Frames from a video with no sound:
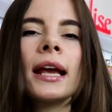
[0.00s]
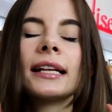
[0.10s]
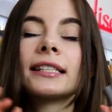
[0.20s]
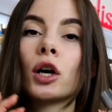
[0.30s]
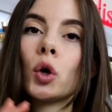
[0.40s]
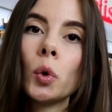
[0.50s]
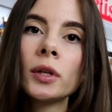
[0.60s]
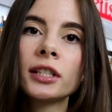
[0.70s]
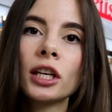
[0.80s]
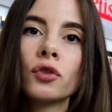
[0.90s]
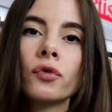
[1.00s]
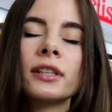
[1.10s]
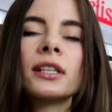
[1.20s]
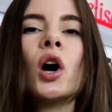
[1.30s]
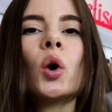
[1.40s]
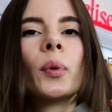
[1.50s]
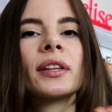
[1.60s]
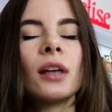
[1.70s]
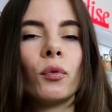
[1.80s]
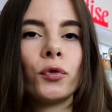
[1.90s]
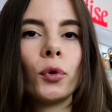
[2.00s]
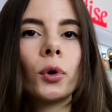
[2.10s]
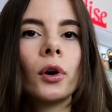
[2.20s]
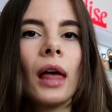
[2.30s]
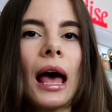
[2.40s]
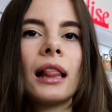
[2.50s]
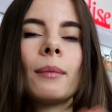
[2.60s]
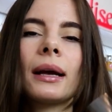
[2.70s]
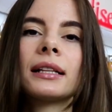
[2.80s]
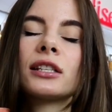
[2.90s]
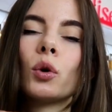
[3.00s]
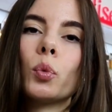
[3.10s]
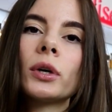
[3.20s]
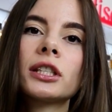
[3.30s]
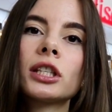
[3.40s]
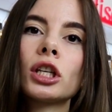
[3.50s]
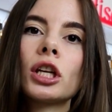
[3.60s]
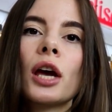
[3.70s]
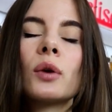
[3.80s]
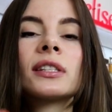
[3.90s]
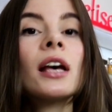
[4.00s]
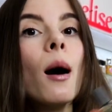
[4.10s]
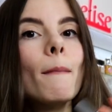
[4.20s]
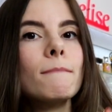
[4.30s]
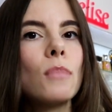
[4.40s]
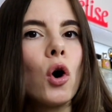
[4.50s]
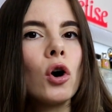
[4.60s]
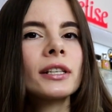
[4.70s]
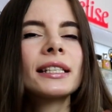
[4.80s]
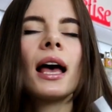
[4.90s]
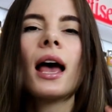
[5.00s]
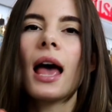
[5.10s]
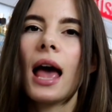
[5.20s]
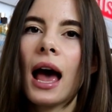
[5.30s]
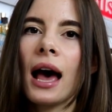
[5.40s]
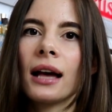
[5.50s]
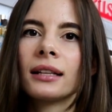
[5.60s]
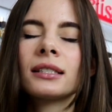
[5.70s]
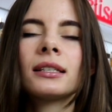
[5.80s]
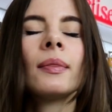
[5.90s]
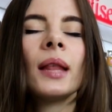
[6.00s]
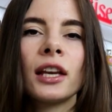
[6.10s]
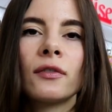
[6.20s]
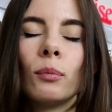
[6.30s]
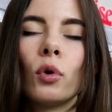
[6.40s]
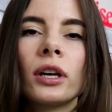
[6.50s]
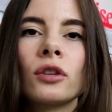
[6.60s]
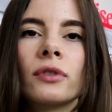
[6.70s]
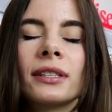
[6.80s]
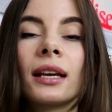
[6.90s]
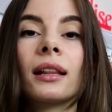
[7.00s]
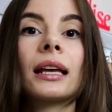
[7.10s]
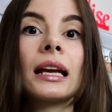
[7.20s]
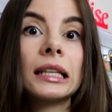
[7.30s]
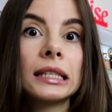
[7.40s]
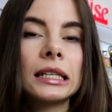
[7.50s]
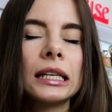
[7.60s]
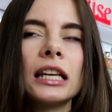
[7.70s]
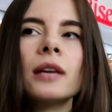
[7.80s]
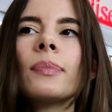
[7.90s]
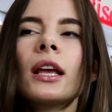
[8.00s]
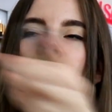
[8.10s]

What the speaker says: It's a cool citrus with some floral elements, woodsy notes, moss, and even more interestingly, tea.